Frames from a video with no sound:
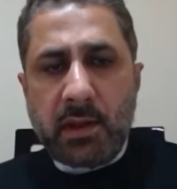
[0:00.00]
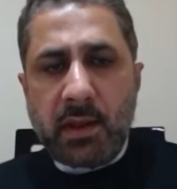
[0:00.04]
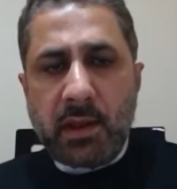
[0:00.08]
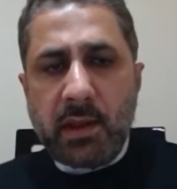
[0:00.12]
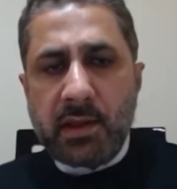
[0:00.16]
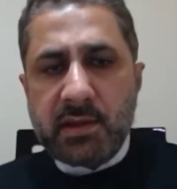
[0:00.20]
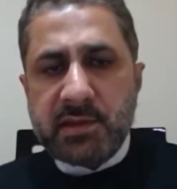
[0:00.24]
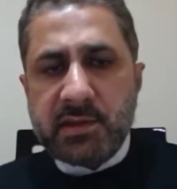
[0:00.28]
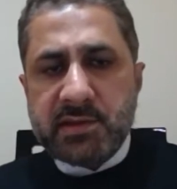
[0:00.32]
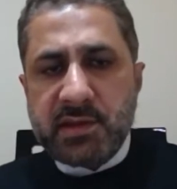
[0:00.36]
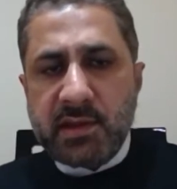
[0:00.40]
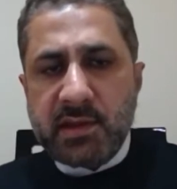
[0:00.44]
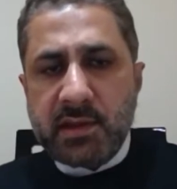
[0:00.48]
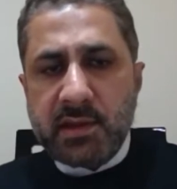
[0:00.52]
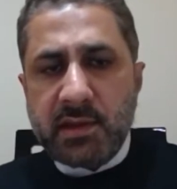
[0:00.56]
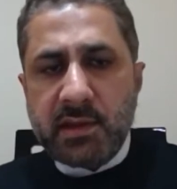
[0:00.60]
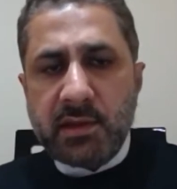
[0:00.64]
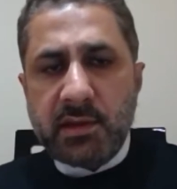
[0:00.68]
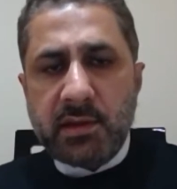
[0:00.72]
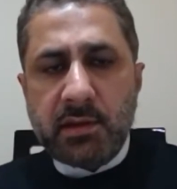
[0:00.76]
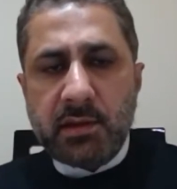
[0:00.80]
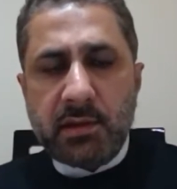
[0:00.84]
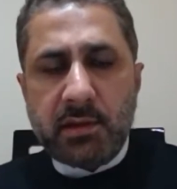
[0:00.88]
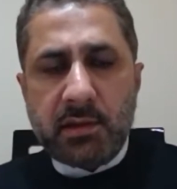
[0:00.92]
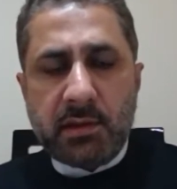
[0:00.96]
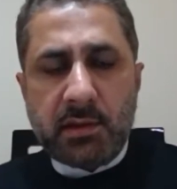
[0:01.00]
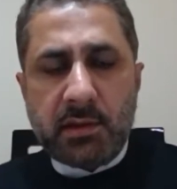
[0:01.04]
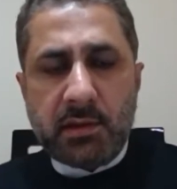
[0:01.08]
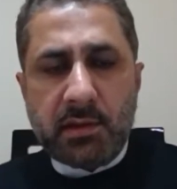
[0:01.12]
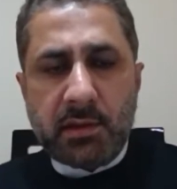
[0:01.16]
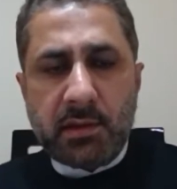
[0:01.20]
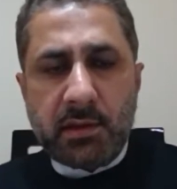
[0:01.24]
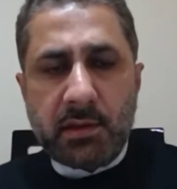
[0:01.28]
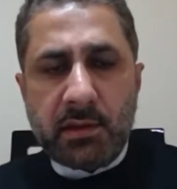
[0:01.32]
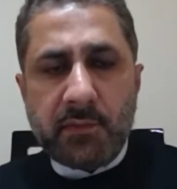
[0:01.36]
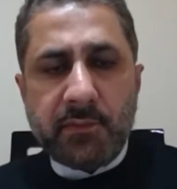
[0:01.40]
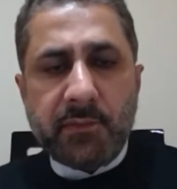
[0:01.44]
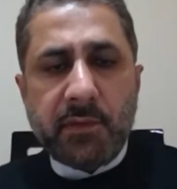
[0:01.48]
has a
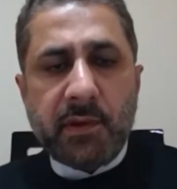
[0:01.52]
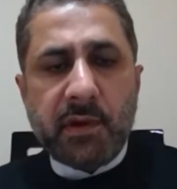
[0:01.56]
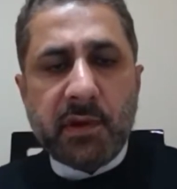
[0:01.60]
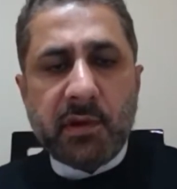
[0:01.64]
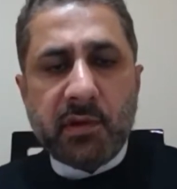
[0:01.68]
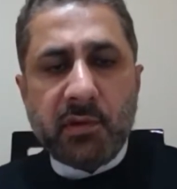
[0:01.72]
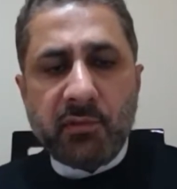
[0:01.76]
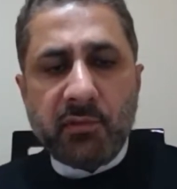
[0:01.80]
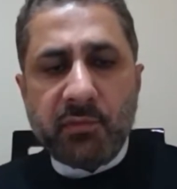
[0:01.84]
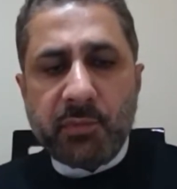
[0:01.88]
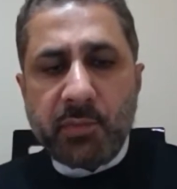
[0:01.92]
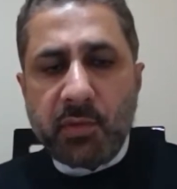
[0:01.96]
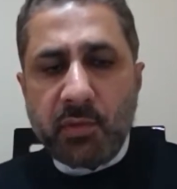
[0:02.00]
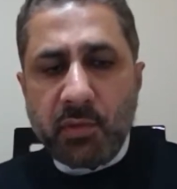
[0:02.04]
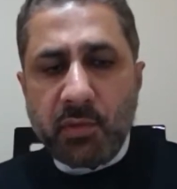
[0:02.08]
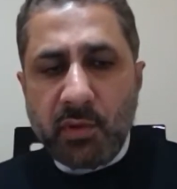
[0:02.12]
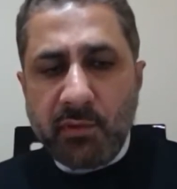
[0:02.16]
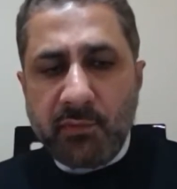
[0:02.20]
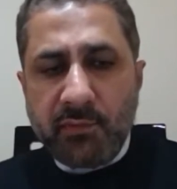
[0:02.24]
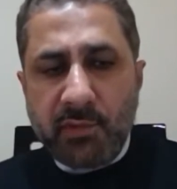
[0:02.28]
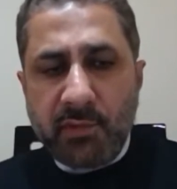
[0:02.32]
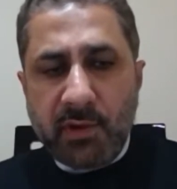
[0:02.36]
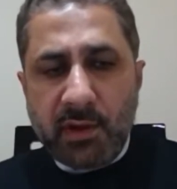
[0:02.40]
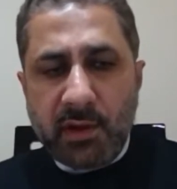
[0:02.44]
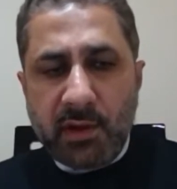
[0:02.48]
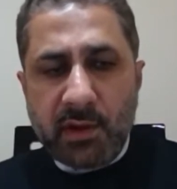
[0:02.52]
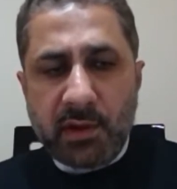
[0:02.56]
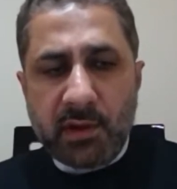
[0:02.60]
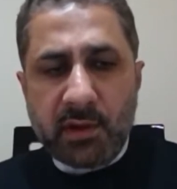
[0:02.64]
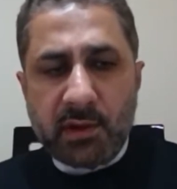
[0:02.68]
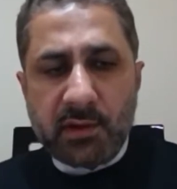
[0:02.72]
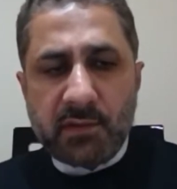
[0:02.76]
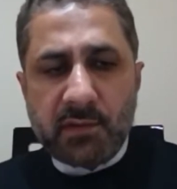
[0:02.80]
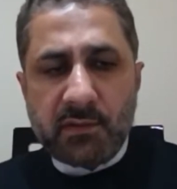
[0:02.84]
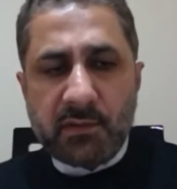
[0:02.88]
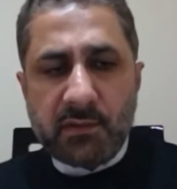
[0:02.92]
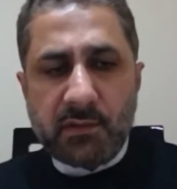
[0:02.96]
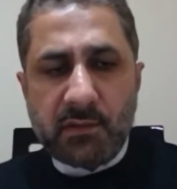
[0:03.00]
effect of purifying
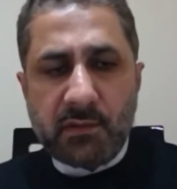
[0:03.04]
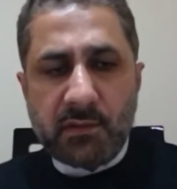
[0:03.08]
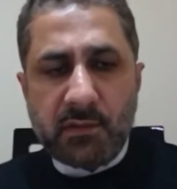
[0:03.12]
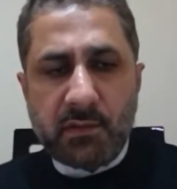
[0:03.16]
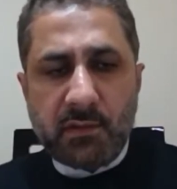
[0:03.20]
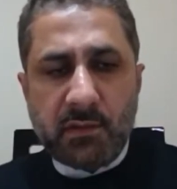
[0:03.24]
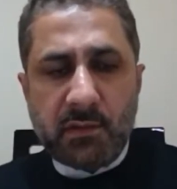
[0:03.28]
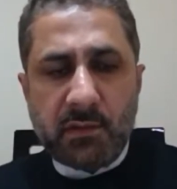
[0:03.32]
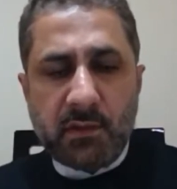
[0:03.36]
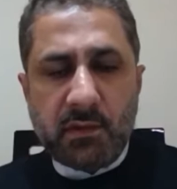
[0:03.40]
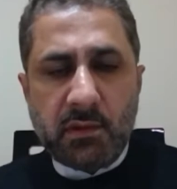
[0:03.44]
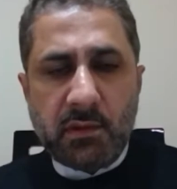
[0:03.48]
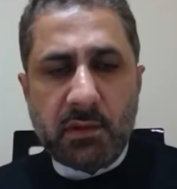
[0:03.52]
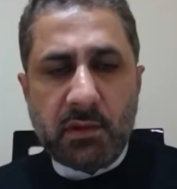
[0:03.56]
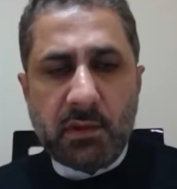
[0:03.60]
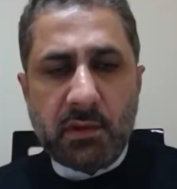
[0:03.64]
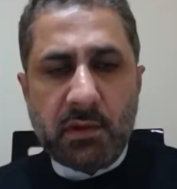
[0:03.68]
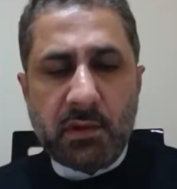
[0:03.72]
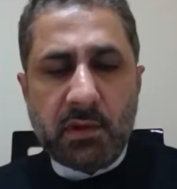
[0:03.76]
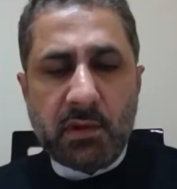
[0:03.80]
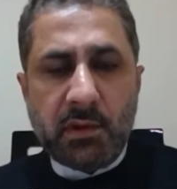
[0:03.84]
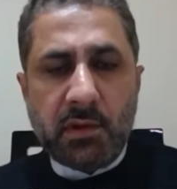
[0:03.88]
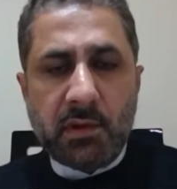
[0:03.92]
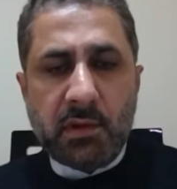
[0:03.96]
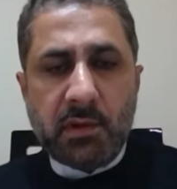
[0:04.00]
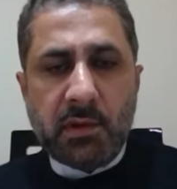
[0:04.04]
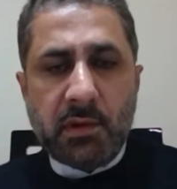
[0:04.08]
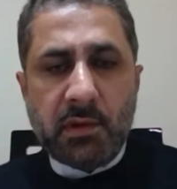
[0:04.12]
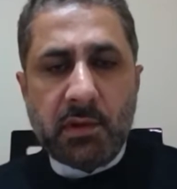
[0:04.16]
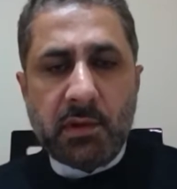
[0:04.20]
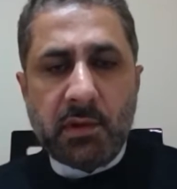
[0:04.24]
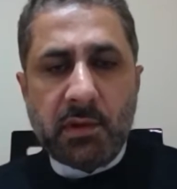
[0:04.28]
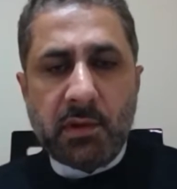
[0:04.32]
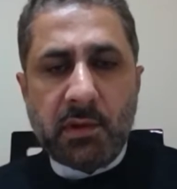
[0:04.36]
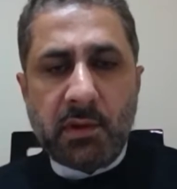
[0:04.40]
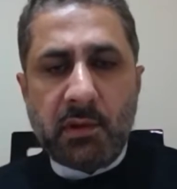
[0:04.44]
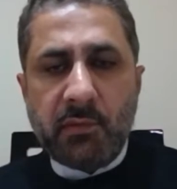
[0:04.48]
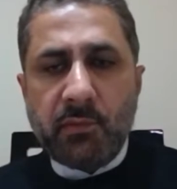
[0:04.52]
us
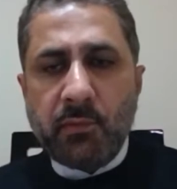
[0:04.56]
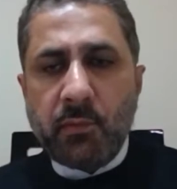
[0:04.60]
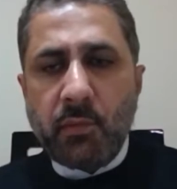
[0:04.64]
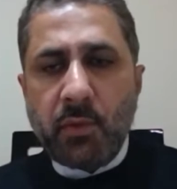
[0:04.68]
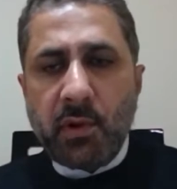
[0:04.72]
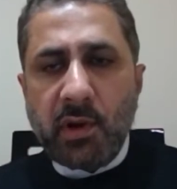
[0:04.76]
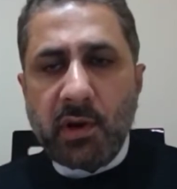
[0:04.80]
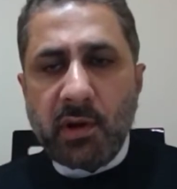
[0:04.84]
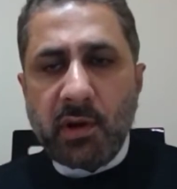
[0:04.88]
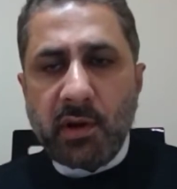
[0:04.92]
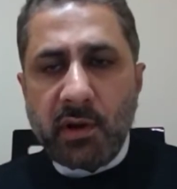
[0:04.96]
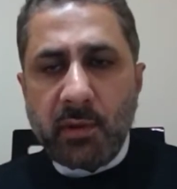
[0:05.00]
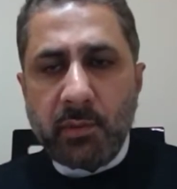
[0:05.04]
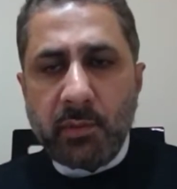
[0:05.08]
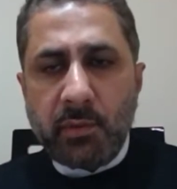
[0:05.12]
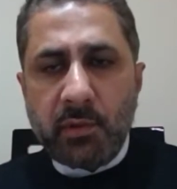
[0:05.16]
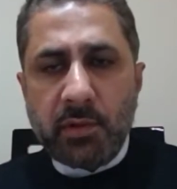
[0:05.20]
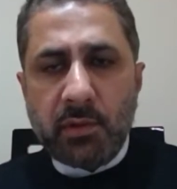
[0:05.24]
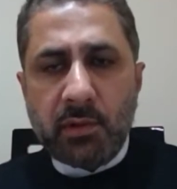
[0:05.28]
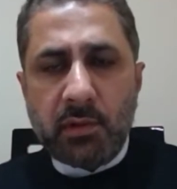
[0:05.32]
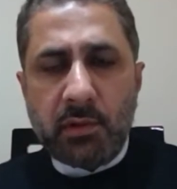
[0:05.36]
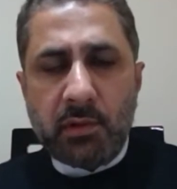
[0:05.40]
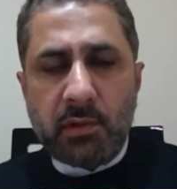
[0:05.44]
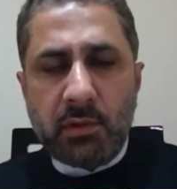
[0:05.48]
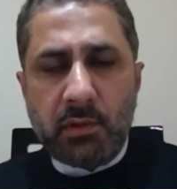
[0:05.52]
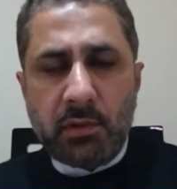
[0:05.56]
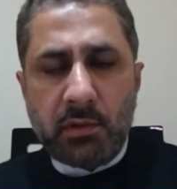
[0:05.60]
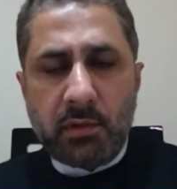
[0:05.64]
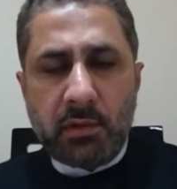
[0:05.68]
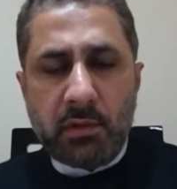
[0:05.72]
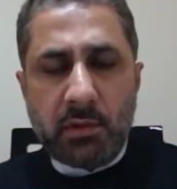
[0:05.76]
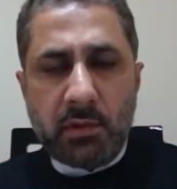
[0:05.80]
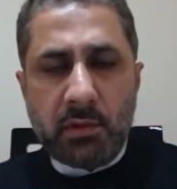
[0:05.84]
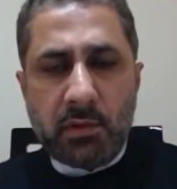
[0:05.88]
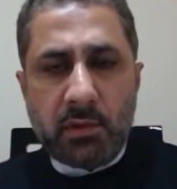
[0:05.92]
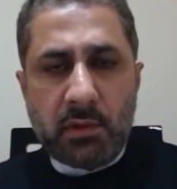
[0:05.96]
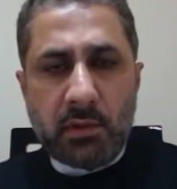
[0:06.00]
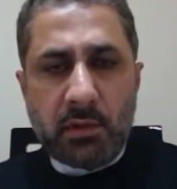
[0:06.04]
if we are able
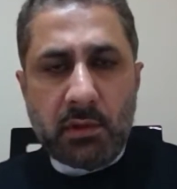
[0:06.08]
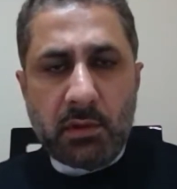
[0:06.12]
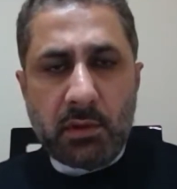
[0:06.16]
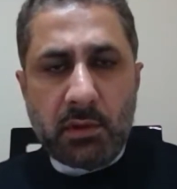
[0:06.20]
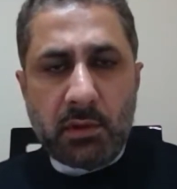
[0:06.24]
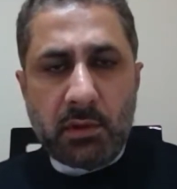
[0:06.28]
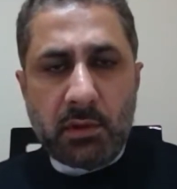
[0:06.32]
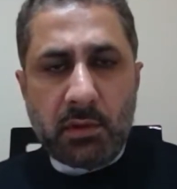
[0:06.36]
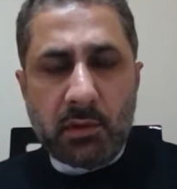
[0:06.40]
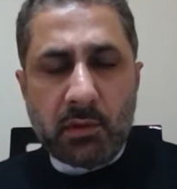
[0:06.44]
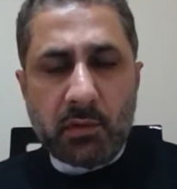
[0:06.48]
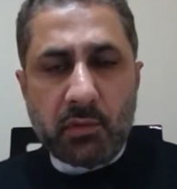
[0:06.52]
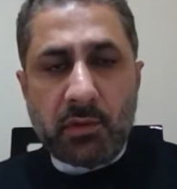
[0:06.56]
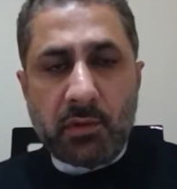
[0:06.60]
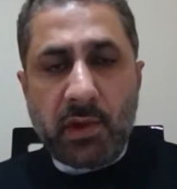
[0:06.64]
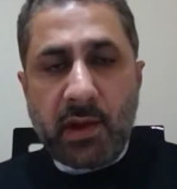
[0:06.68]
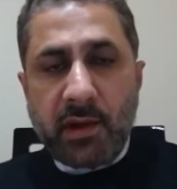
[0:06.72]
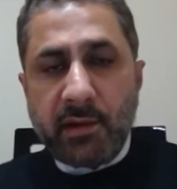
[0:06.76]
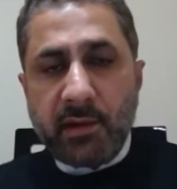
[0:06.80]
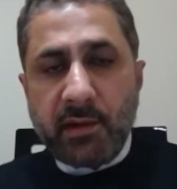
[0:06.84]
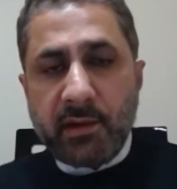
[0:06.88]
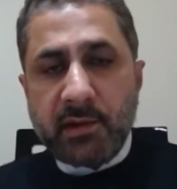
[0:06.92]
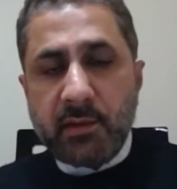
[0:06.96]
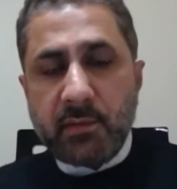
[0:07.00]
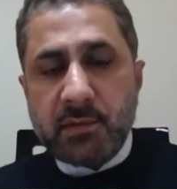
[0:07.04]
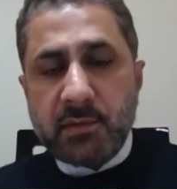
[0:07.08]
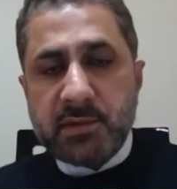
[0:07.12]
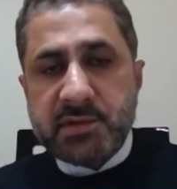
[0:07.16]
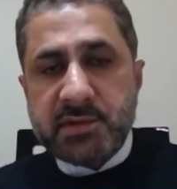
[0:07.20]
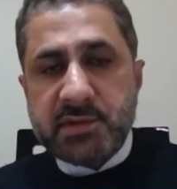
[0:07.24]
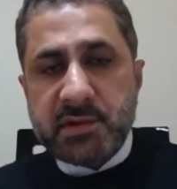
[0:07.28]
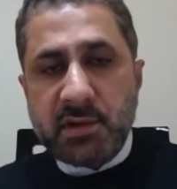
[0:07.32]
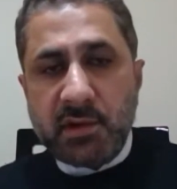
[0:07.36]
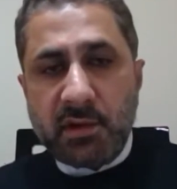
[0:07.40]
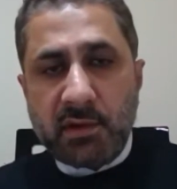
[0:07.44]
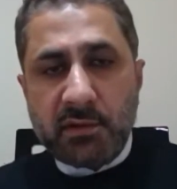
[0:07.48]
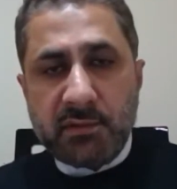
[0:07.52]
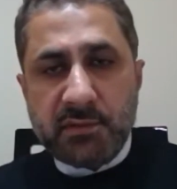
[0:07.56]
to direct
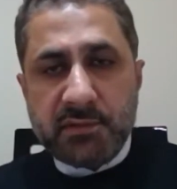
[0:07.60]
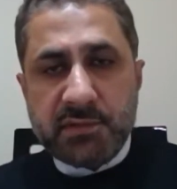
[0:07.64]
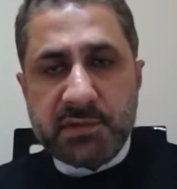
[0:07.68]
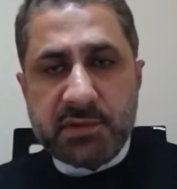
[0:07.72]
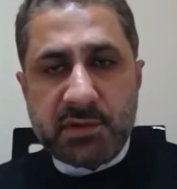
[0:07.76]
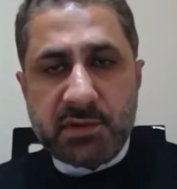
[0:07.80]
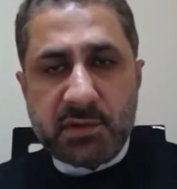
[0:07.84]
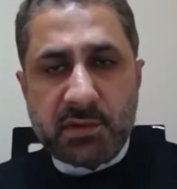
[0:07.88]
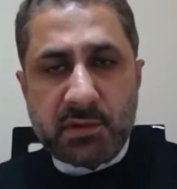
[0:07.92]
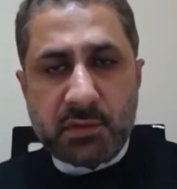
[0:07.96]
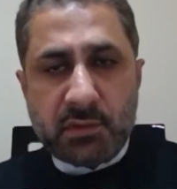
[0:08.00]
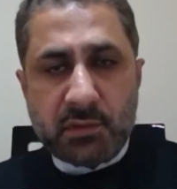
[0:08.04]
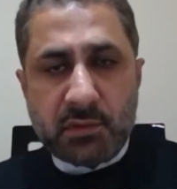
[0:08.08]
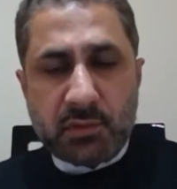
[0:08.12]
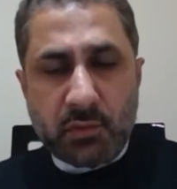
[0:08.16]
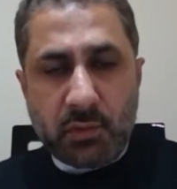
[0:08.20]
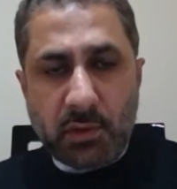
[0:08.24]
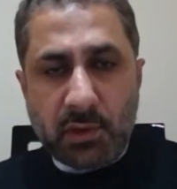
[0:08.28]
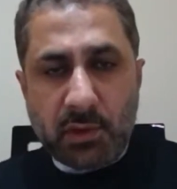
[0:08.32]
ourselves to